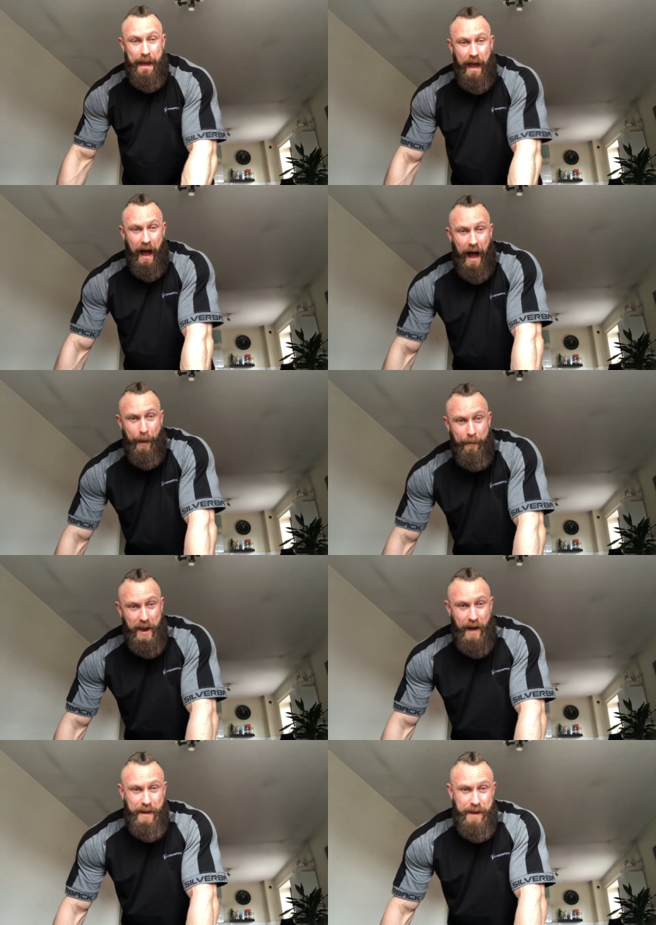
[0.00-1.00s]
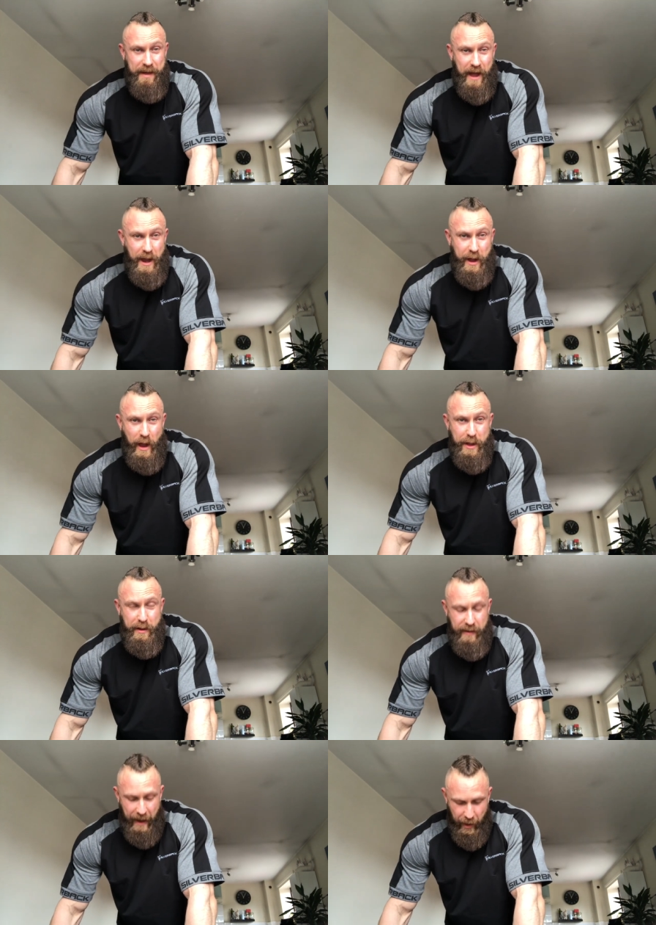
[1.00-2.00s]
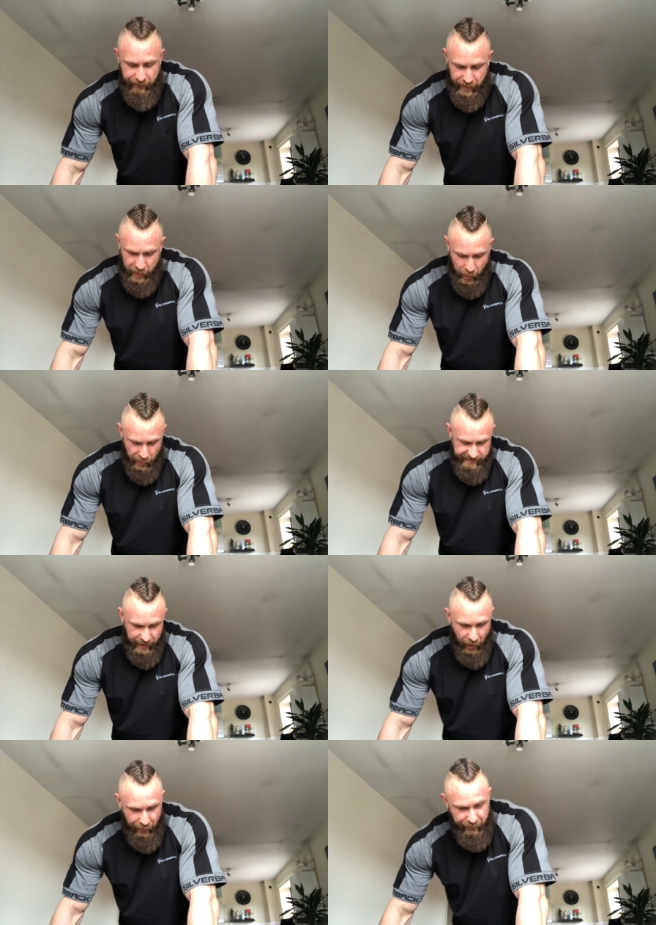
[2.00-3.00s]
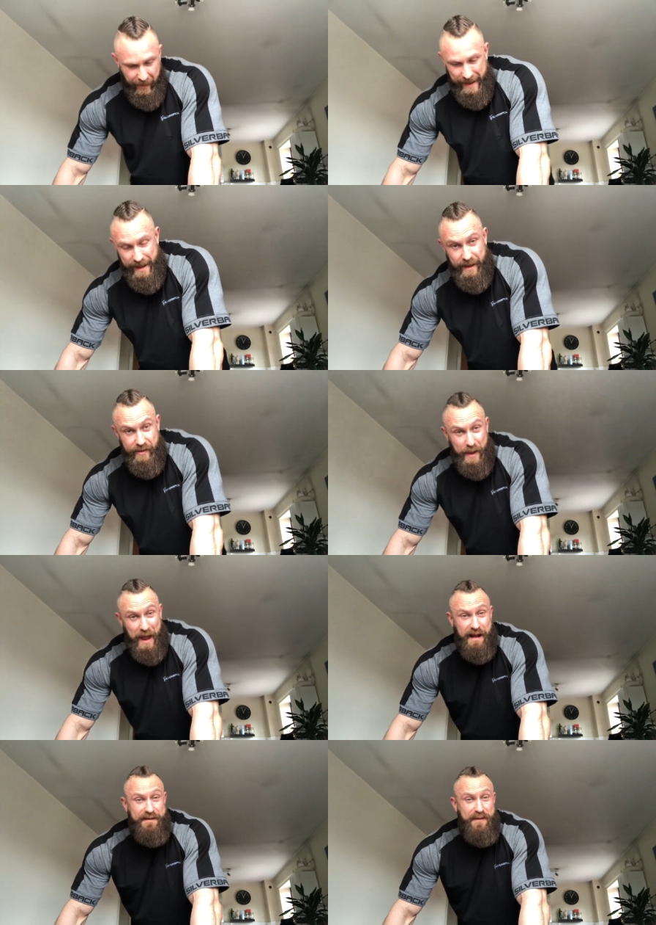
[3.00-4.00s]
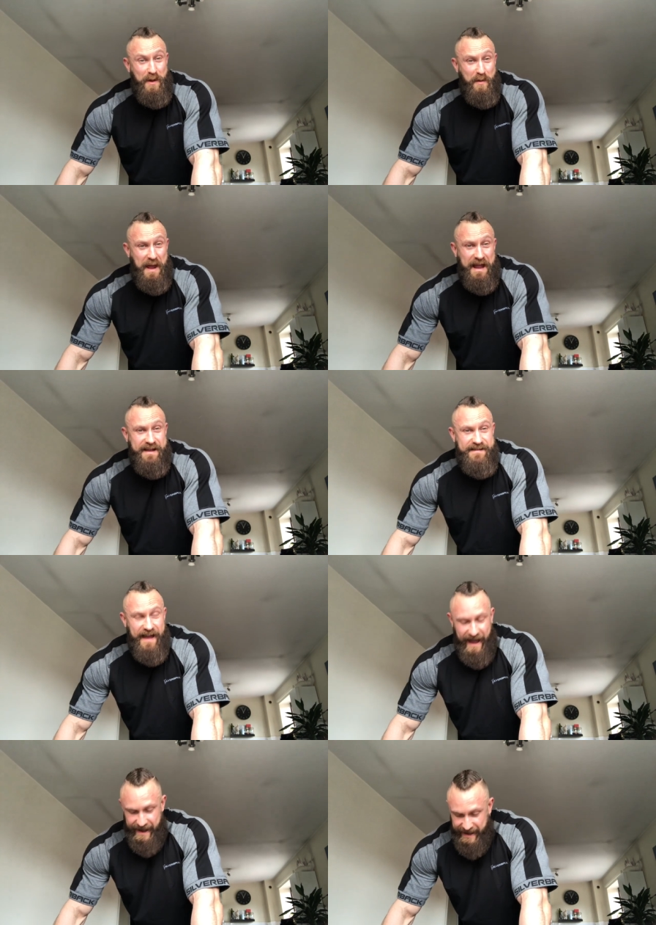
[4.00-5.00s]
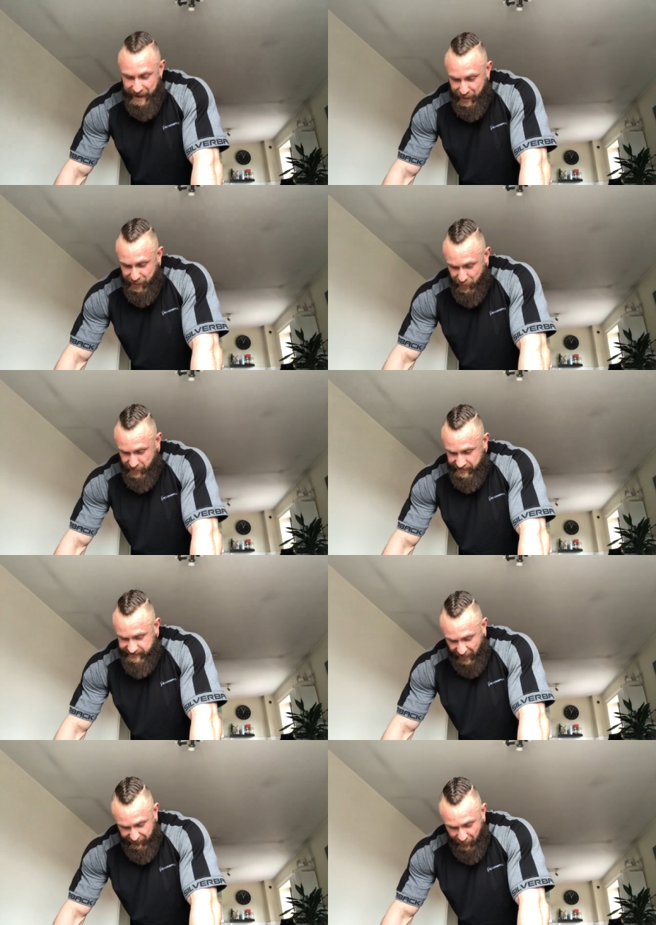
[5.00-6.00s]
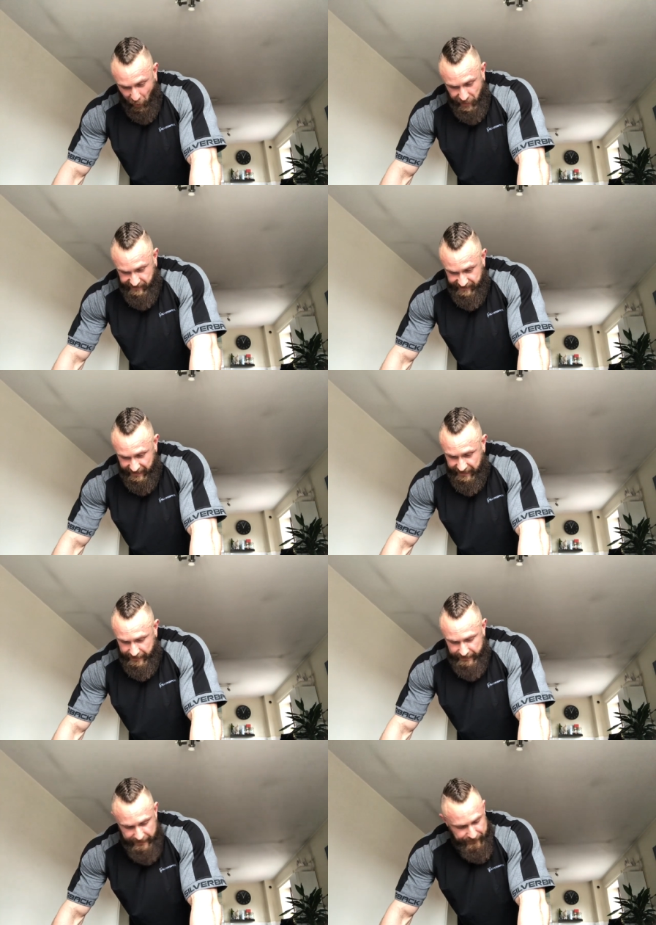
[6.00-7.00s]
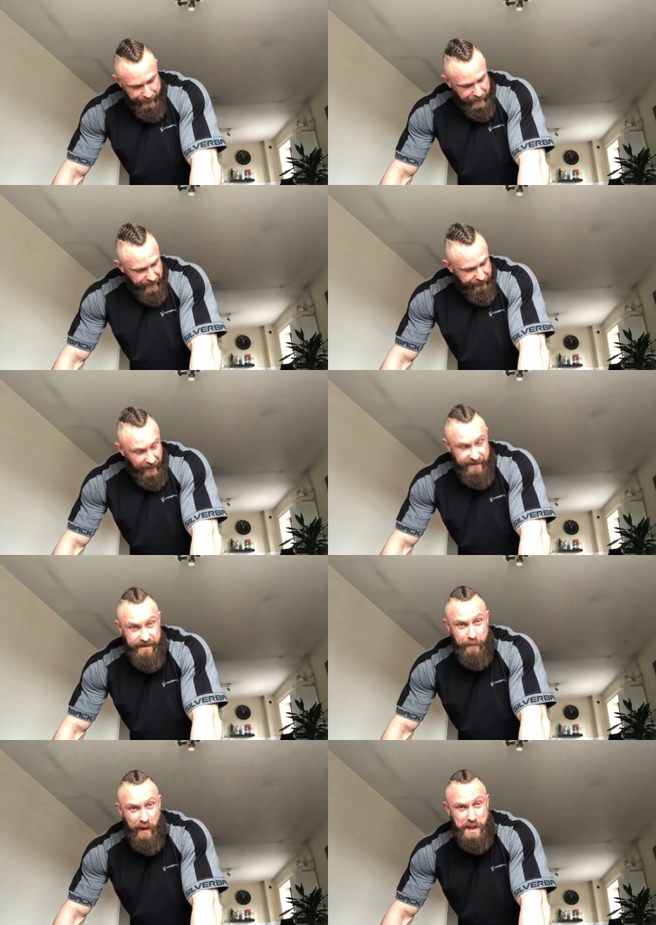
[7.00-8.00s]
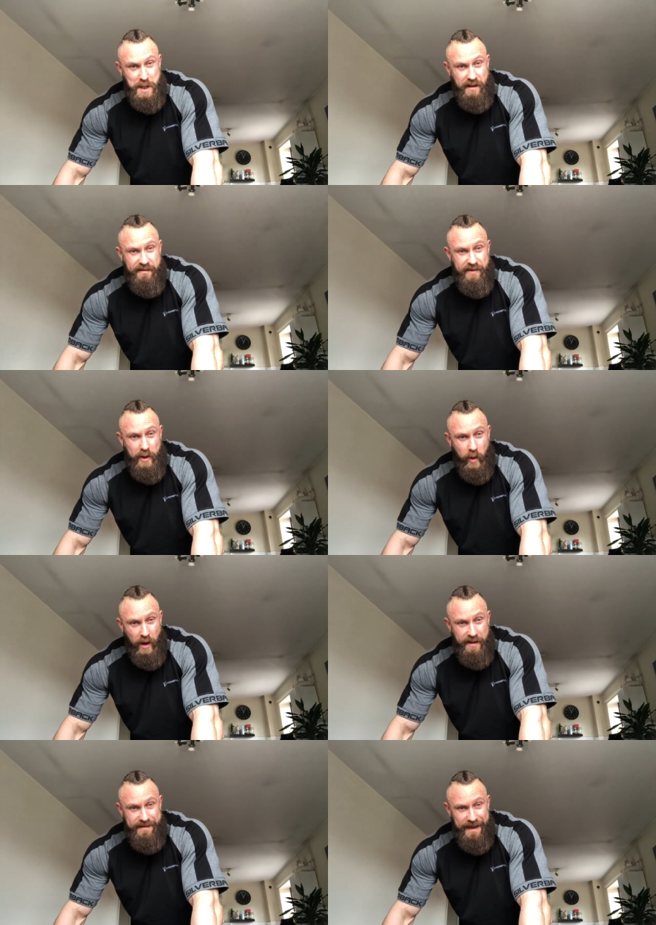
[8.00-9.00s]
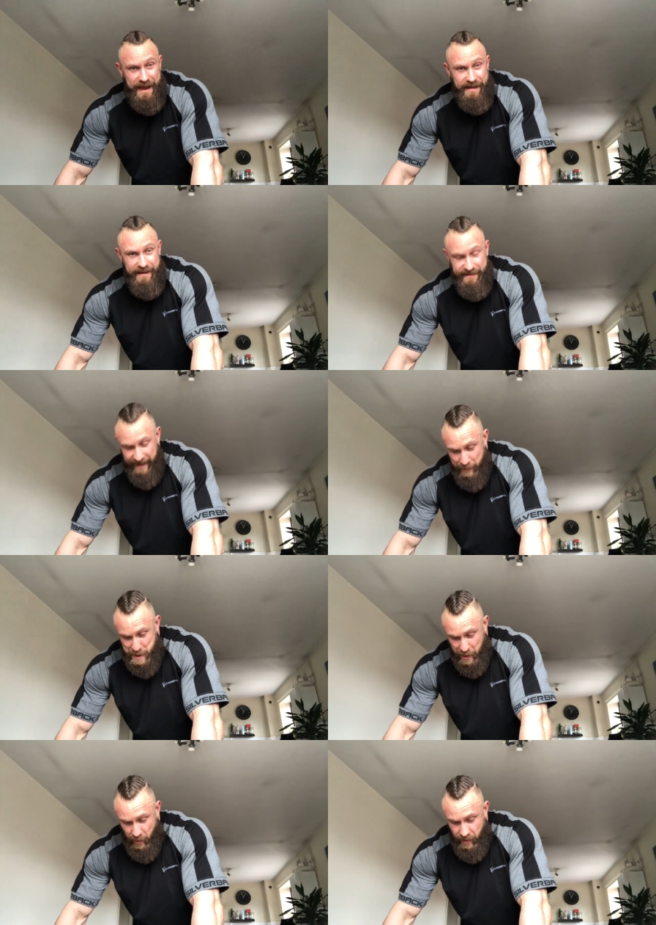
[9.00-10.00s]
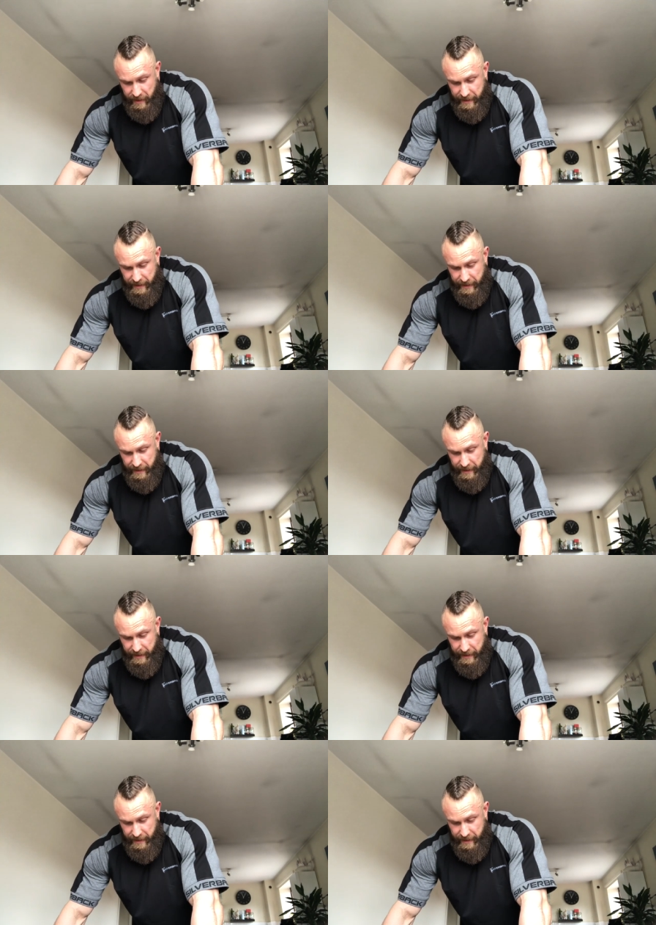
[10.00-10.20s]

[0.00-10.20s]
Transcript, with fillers: Um, but I'm going to be kind of going through that over the course of the next few weeks and getting through all this stuff. But honestly, first impressions, the quality is exceptional.